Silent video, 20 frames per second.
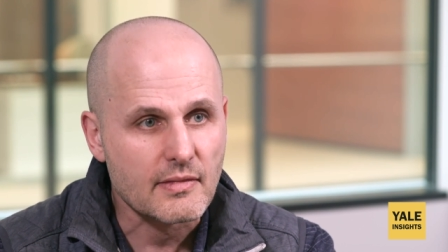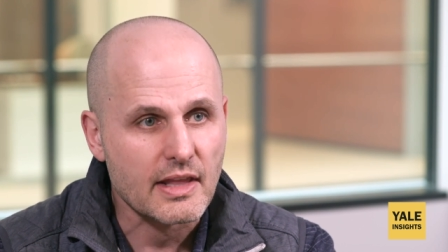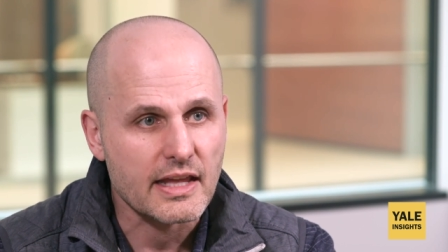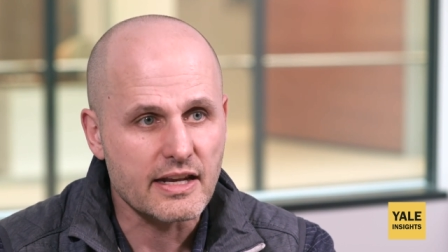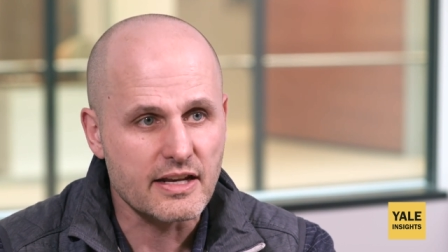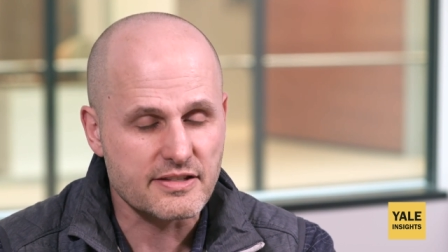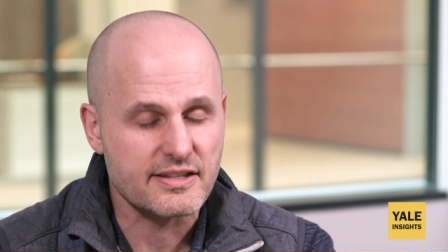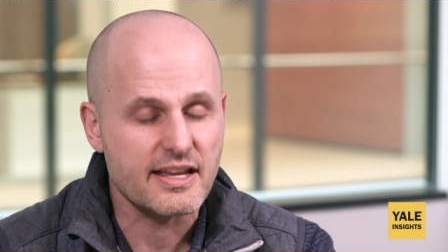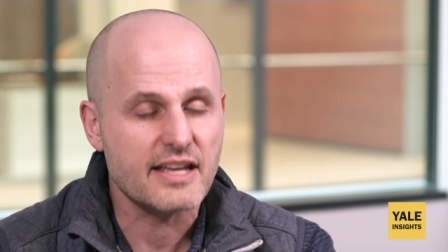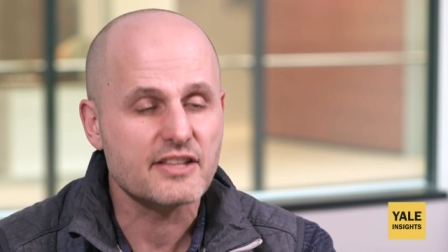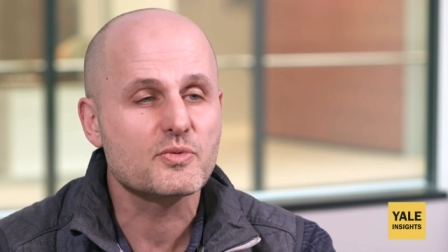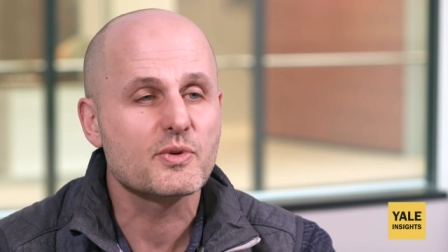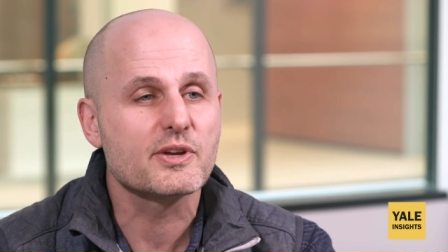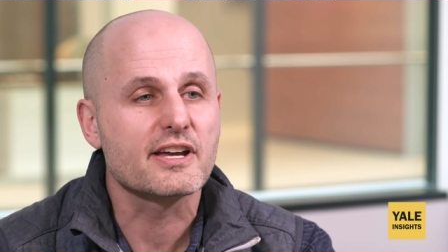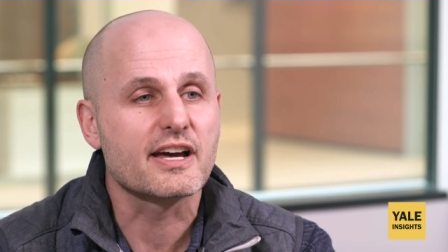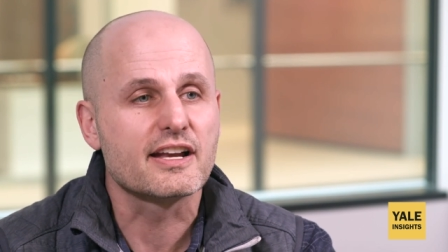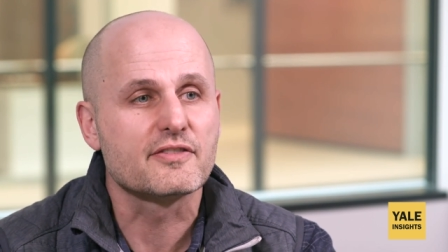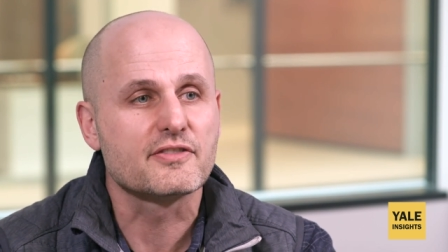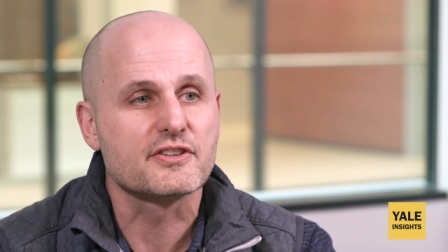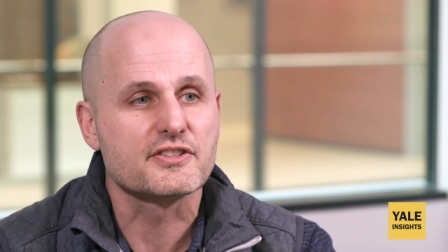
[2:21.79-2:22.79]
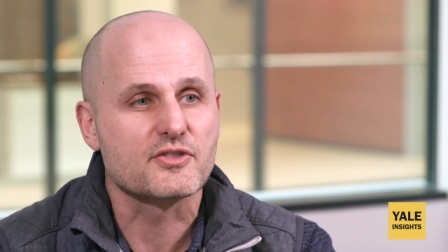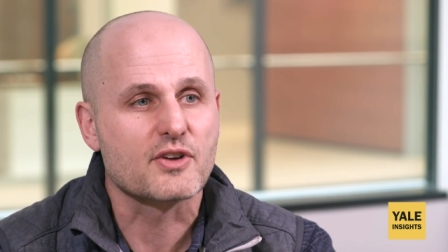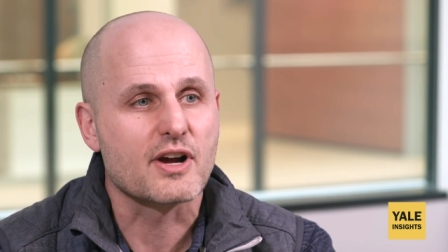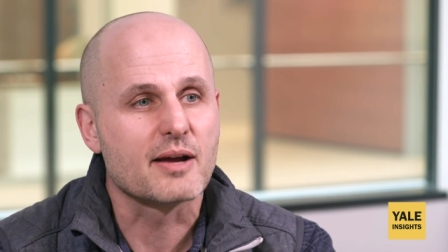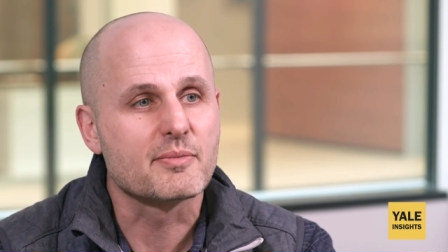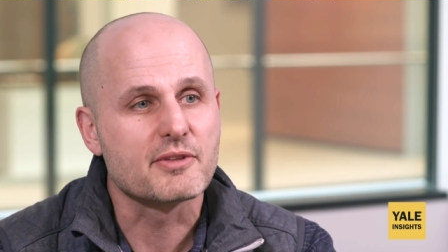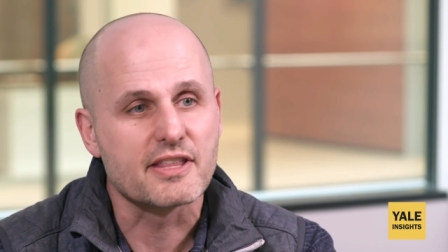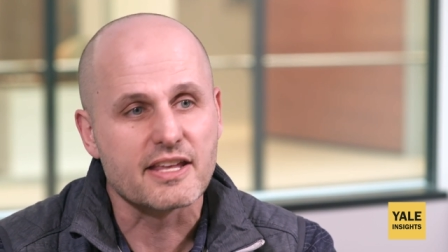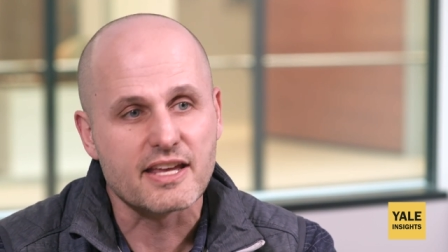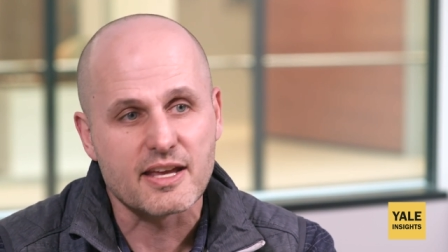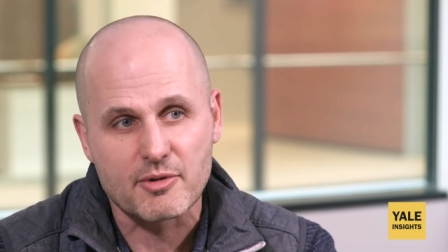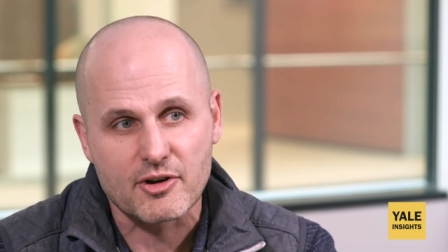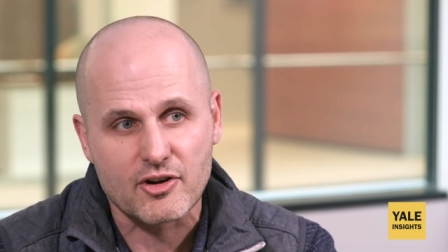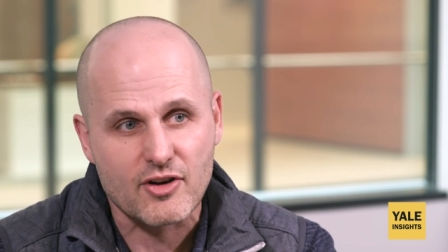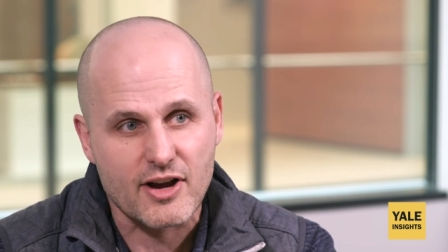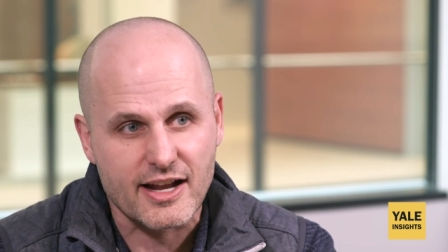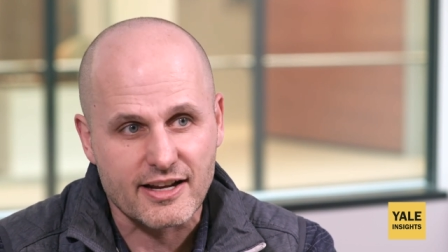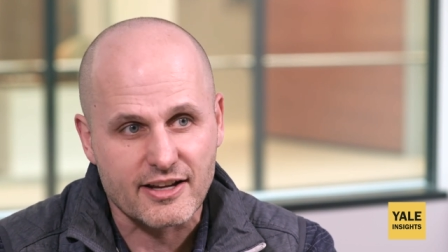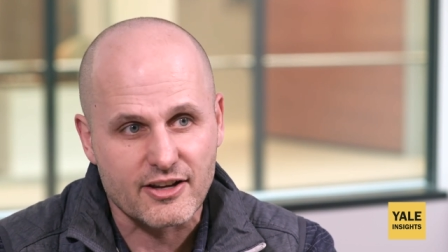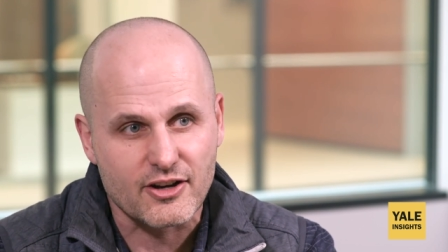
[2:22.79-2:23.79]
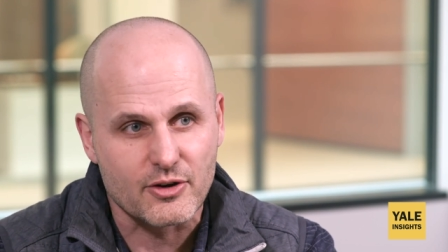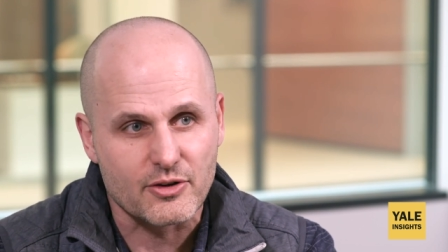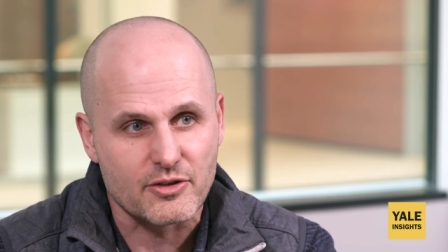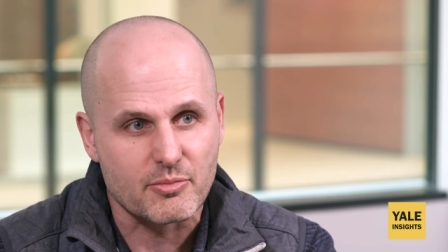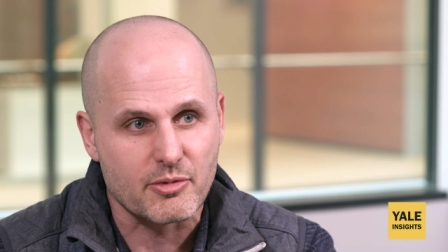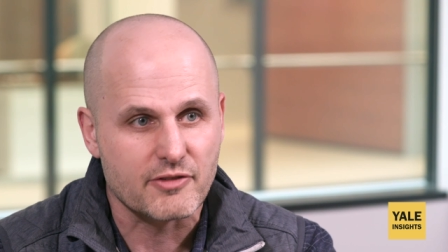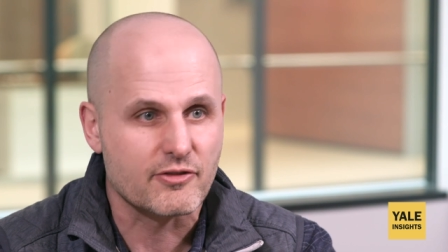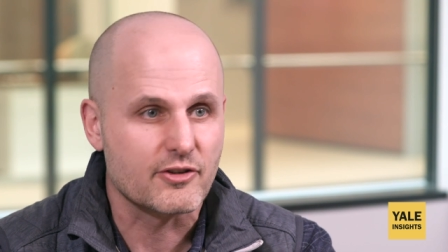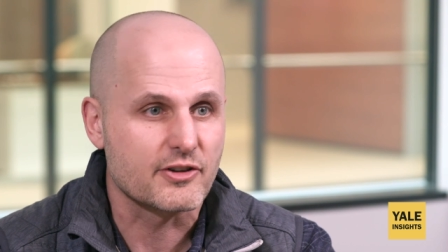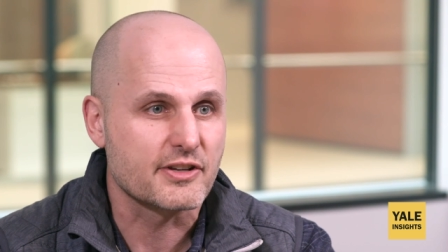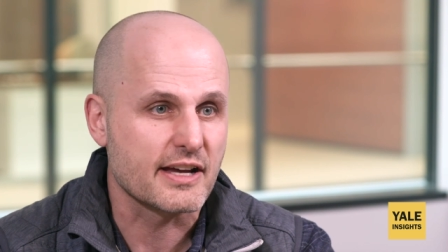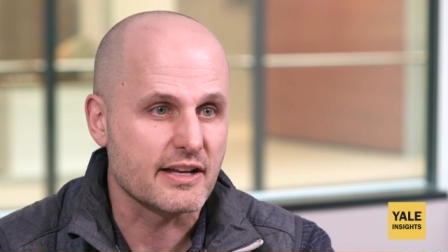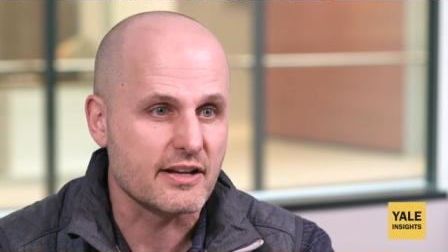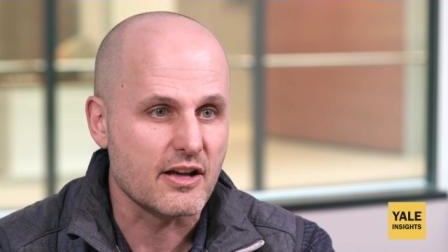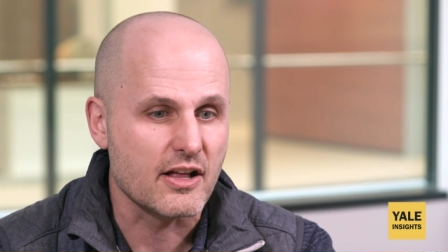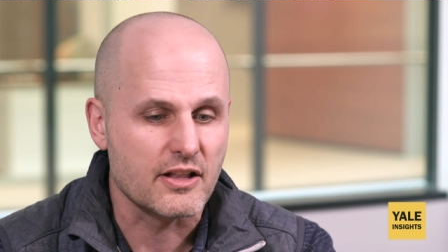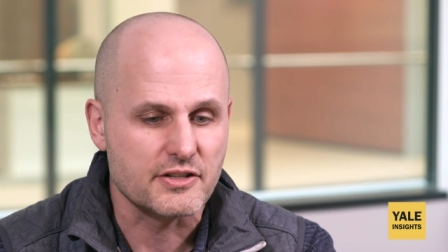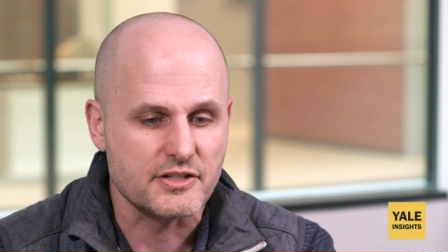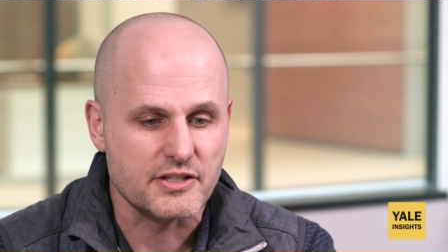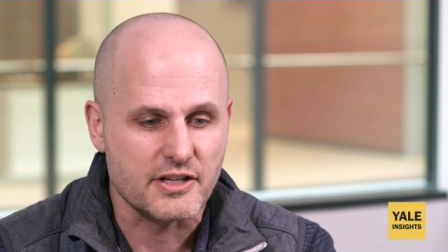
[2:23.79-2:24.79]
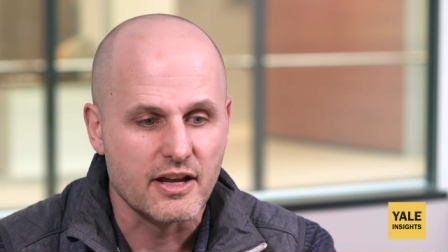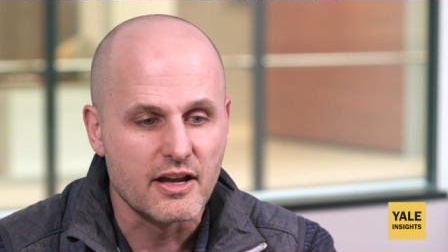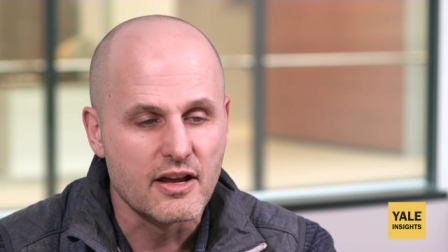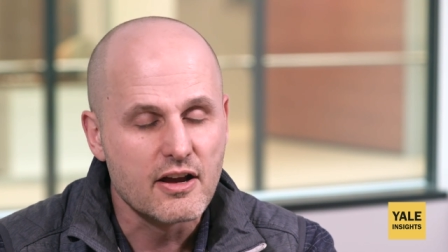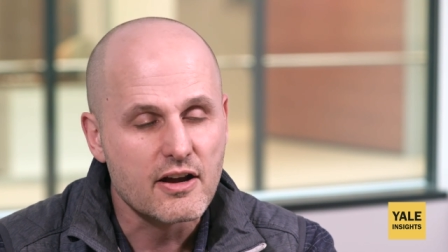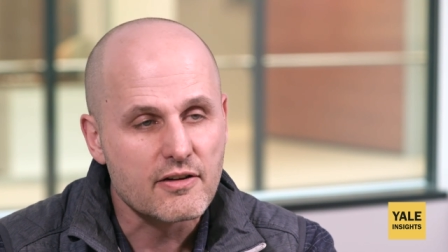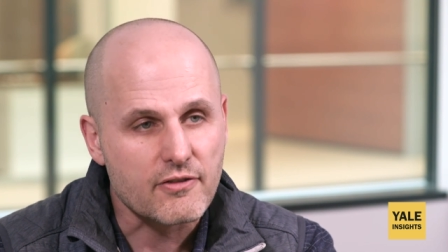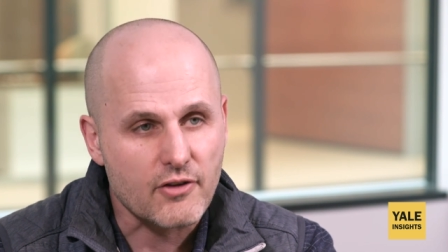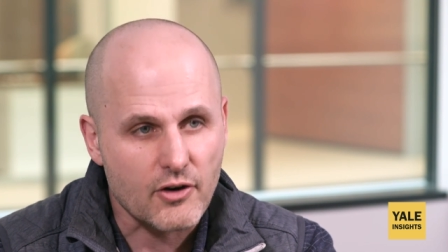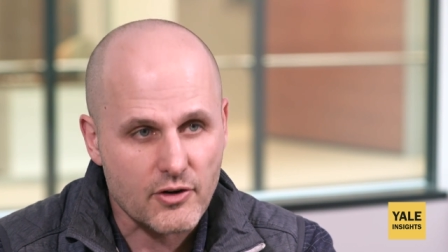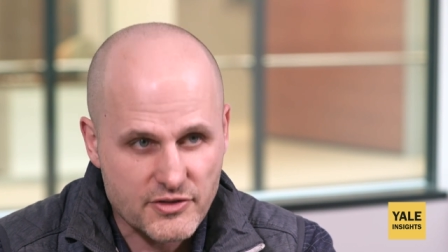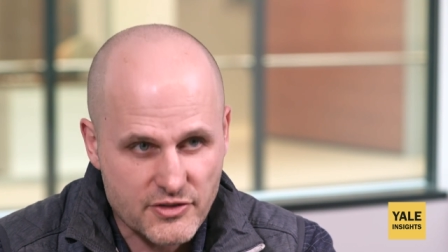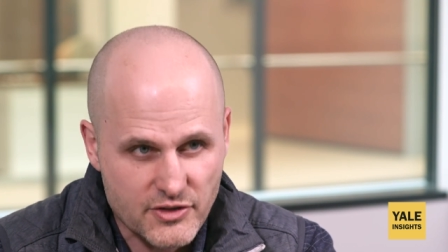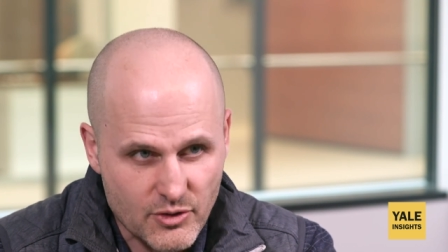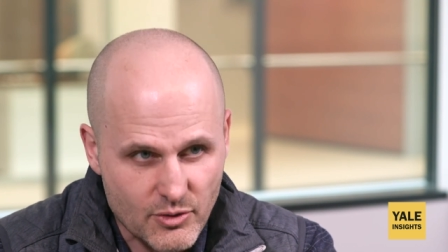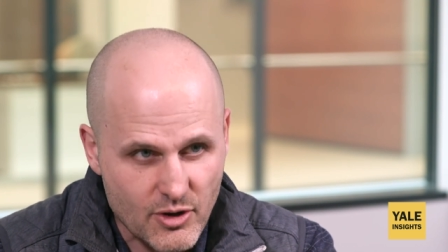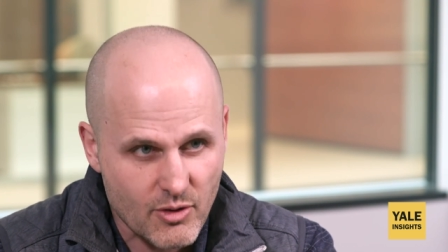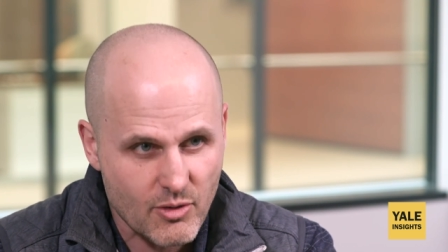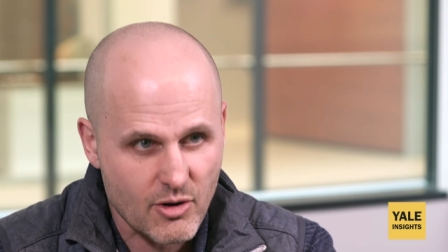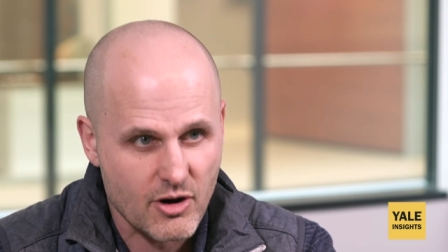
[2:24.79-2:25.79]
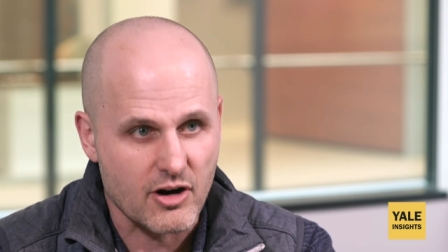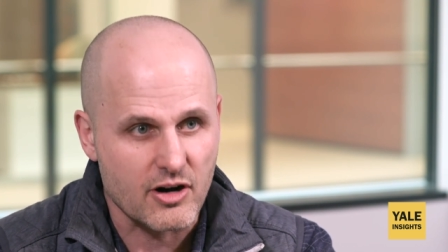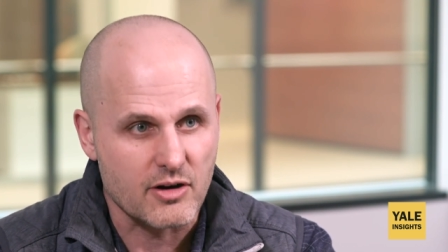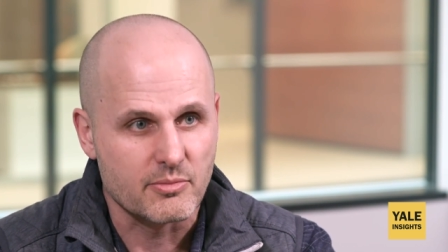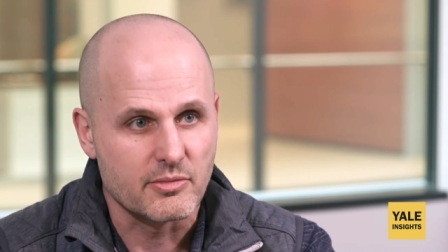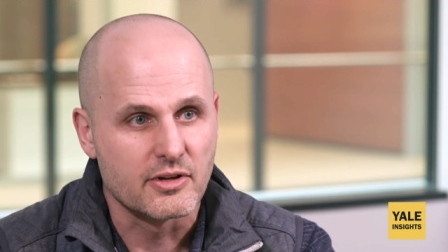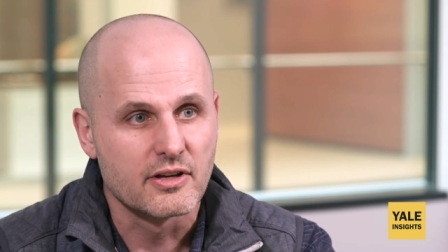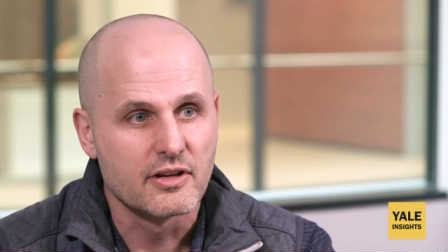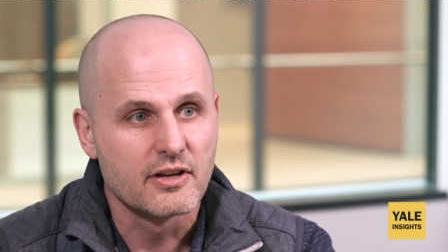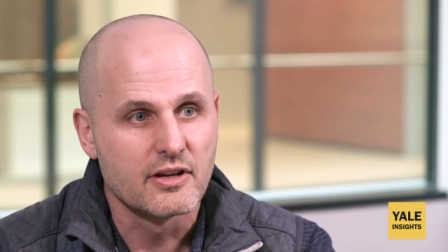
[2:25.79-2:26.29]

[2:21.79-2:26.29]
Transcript: in a sense, we kind of ascribe to the Hippocratic Oath, but for technology. First, do no harm.